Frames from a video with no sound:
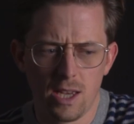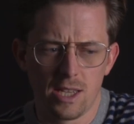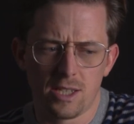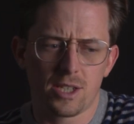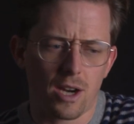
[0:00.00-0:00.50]

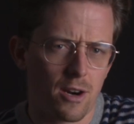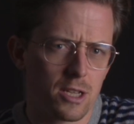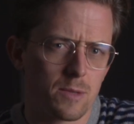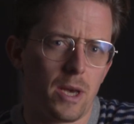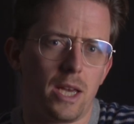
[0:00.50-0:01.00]
Since Carrd
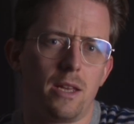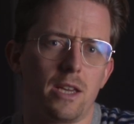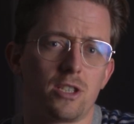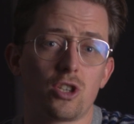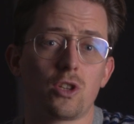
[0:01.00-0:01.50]
is made
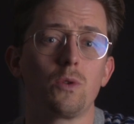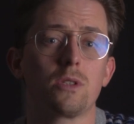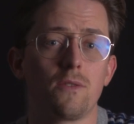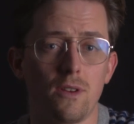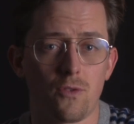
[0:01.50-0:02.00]

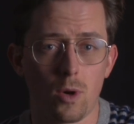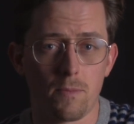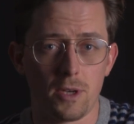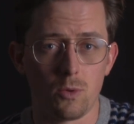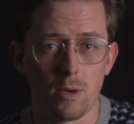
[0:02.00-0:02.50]
exclusively for
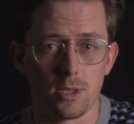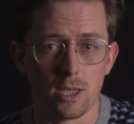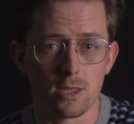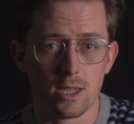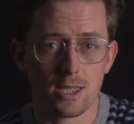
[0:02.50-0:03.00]
one-page
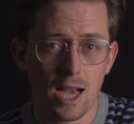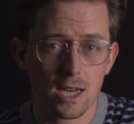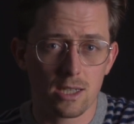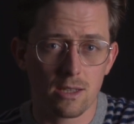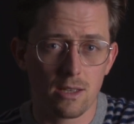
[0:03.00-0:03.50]
websites, it's
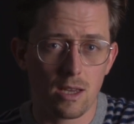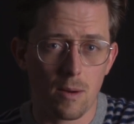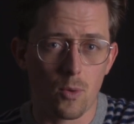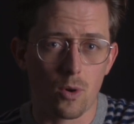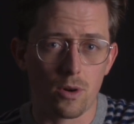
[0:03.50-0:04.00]
actually a
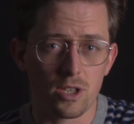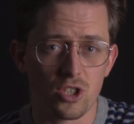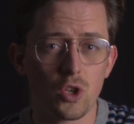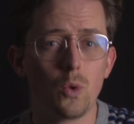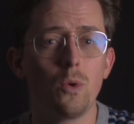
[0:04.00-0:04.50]
more
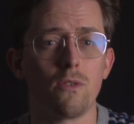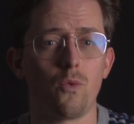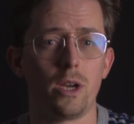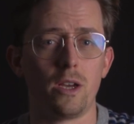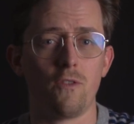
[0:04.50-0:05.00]
intuitive
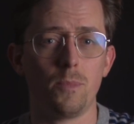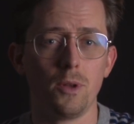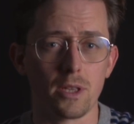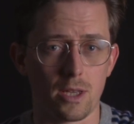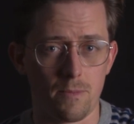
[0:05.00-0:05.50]
way of
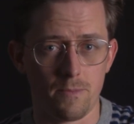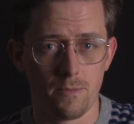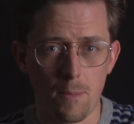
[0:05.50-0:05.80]
building them.